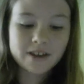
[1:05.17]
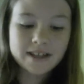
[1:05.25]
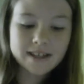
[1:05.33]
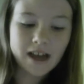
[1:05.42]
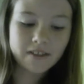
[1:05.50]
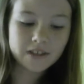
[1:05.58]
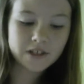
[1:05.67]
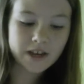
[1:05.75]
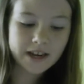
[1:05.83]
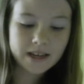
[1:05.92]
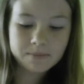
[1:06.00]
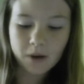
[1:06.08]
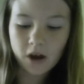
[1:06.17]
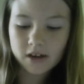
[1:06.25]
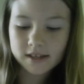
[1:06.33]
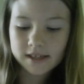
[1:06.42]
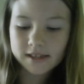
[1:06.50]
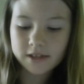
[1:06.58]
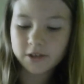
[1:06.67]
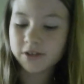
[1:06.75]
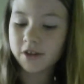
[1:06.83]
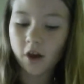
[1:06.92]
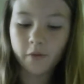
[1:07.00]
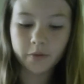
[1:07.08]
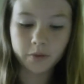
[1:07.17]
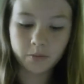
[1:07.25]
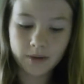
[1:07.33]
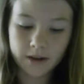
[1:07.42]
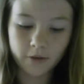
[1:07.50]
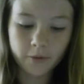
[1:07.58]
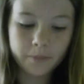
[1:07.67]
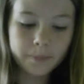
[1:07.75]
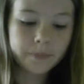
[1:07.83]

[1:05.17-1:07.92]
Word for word: read down the shaded boxes to solve the riddle.